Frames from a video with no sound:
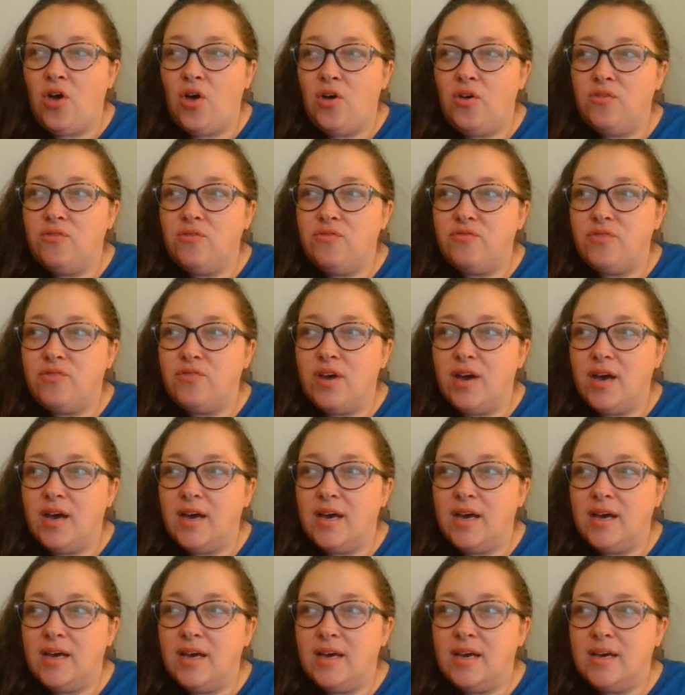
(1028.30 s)

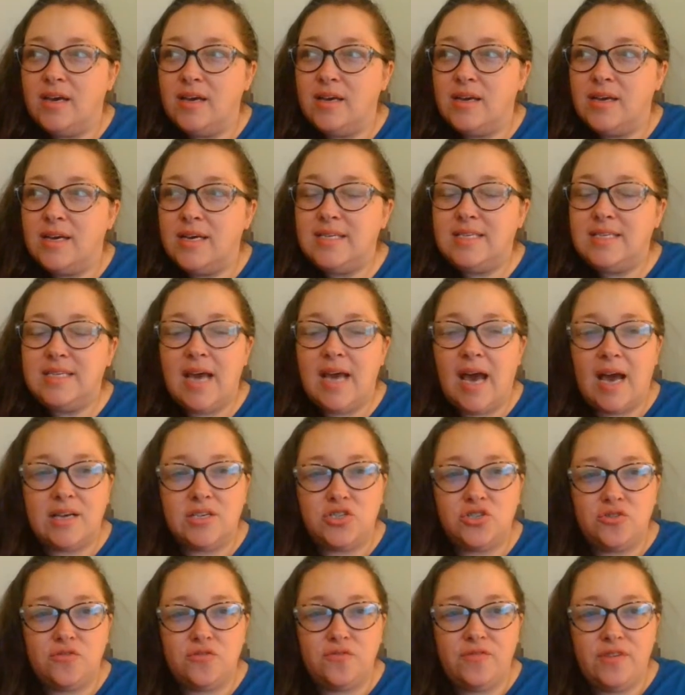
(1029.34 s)
involve
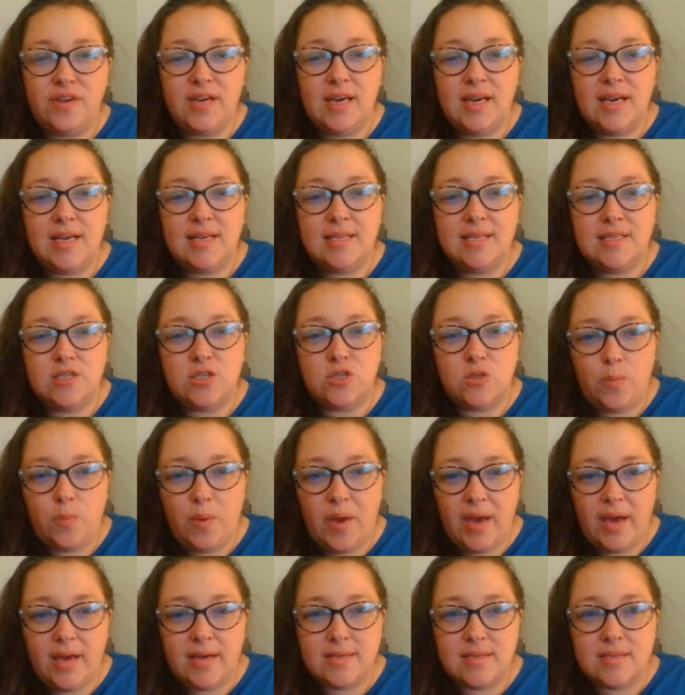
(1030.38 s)
catastrophe in
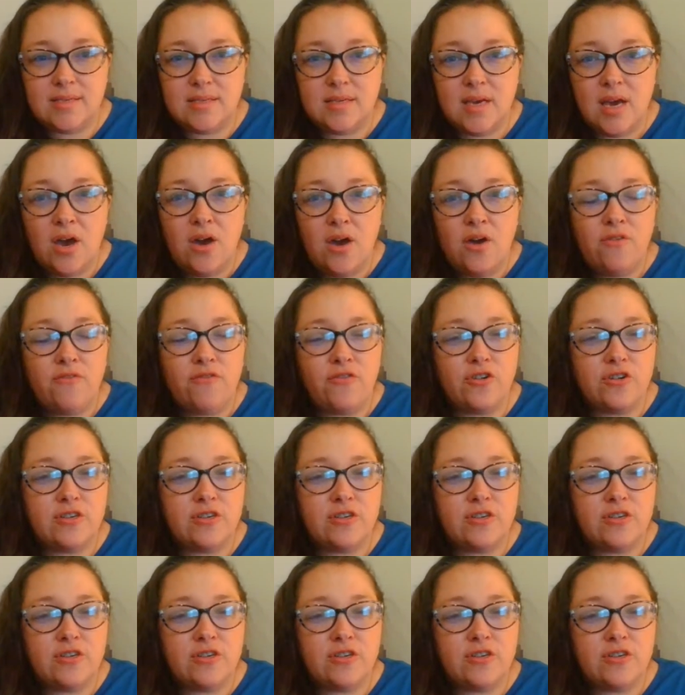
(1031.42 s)
space.